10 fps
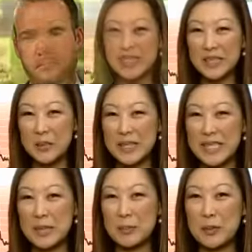A little bit
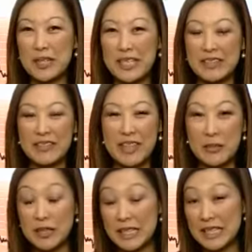disappointing given
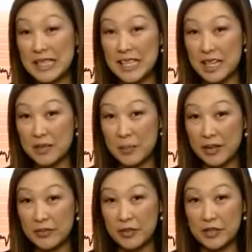that we did see our
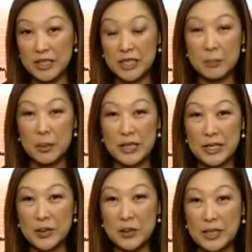SPY futures pointing
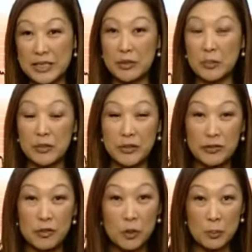to a
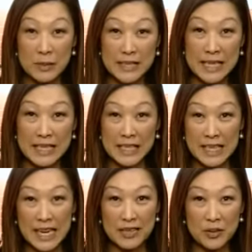0.4%
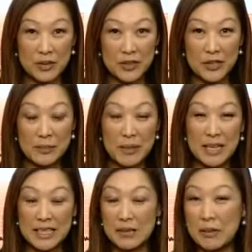gain on the Aussie
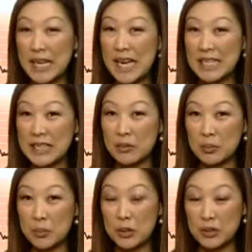market and we gained
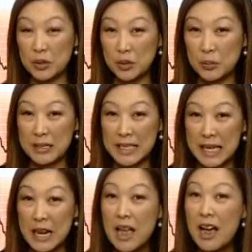
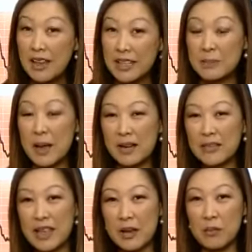0.2%. I think part
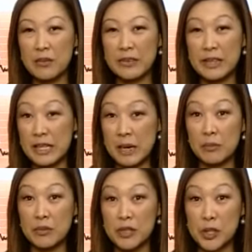of that was the
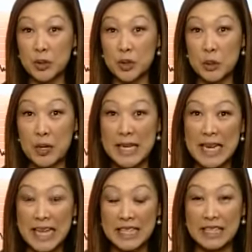number of stocks
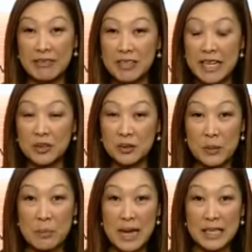trading ex-dividend on
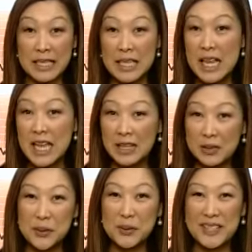the market,
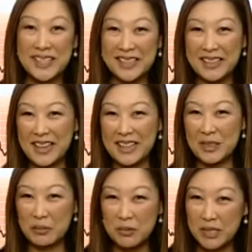including the
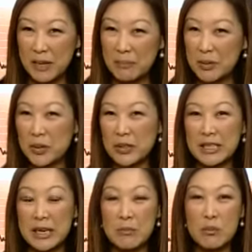likes of Woodside
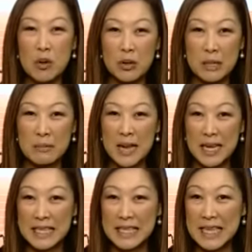Petroleum, Worley
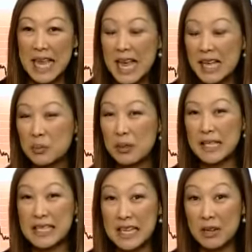Parsons, as
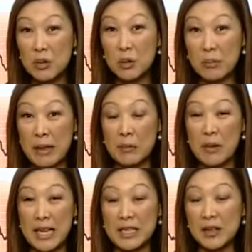well as Suncorp
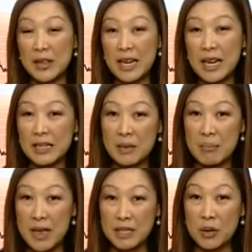Metway. So that had an
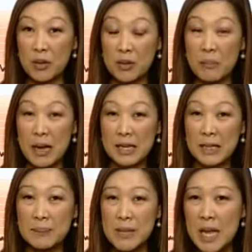impact on the
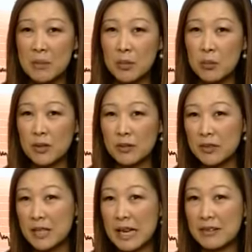market. But one of
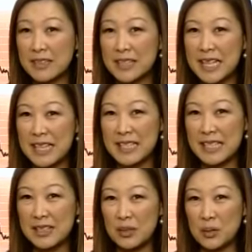the areas that
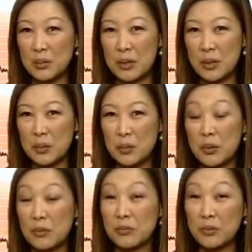did do well
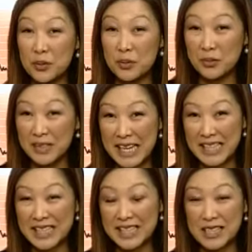were
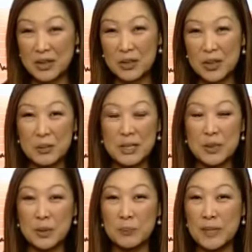food-related stocks. We
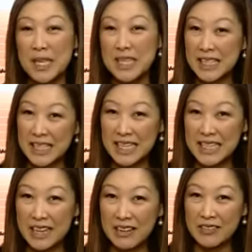saw
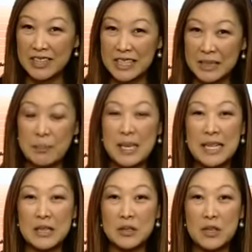Select Harvest,
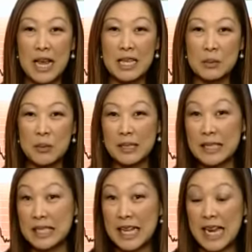Bigger, as well
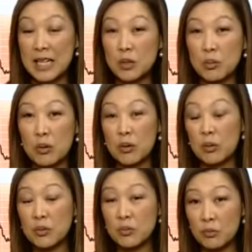as Gage
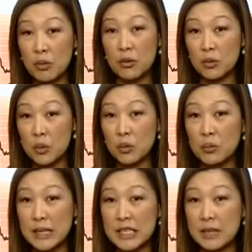Road all
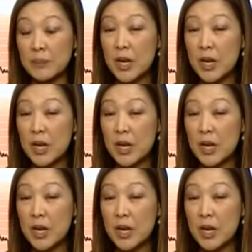reaching